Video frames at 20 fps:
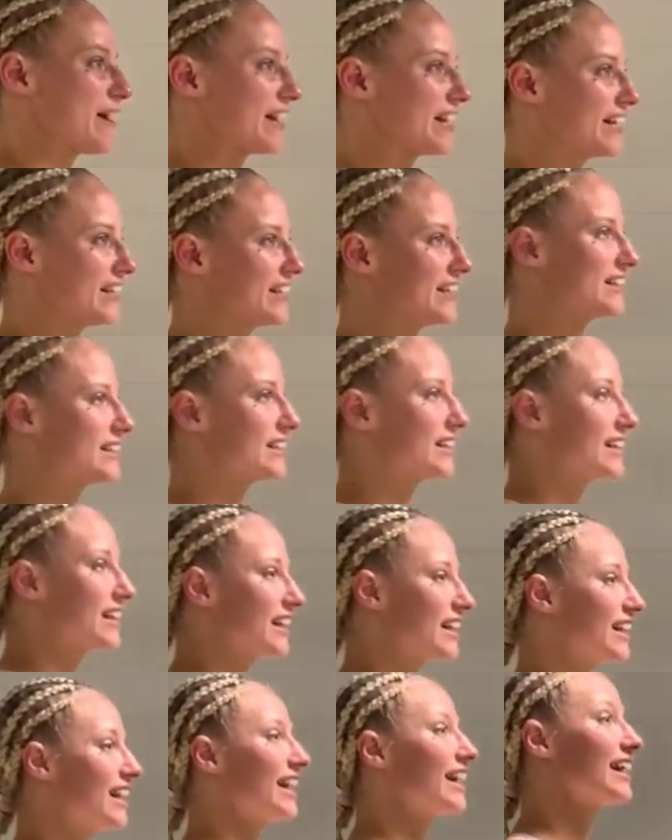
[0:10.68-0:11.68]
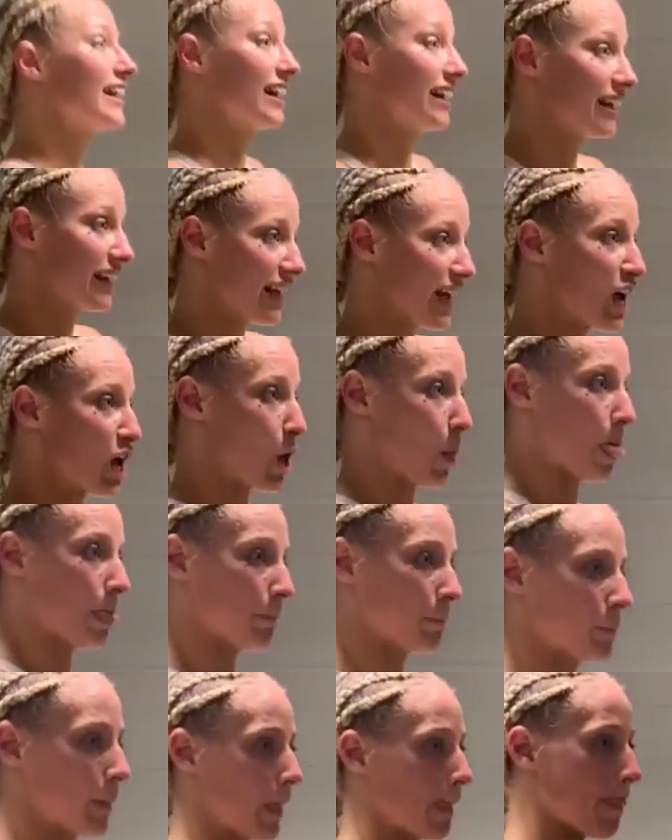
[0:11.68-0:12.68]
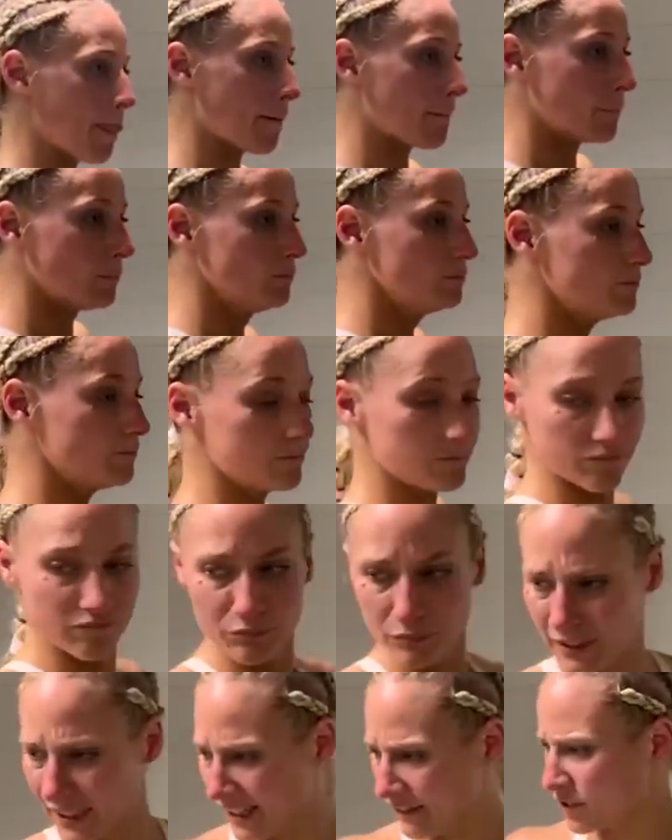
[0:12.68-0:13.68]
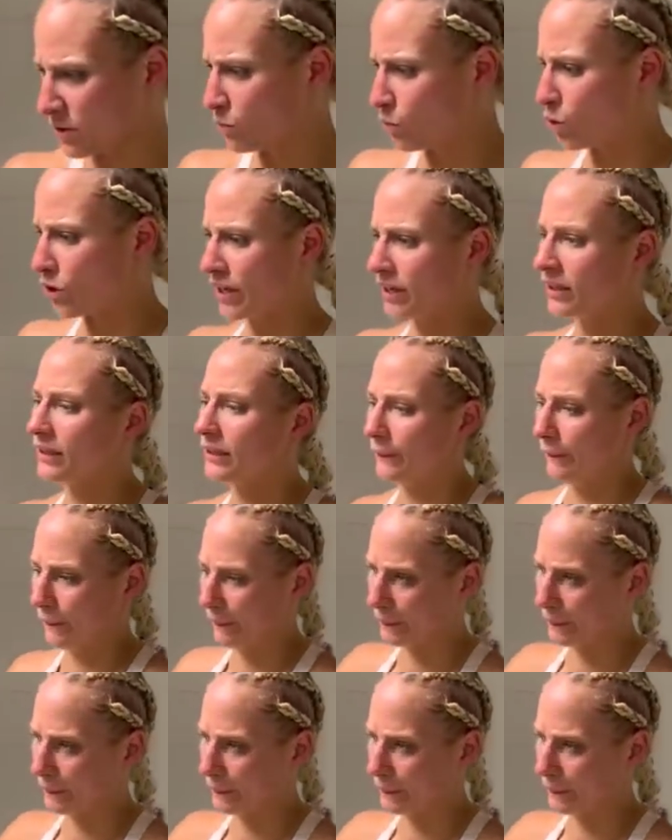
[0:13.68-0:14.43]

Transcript: mad here. Yes, yeah. So yeah. You have some water?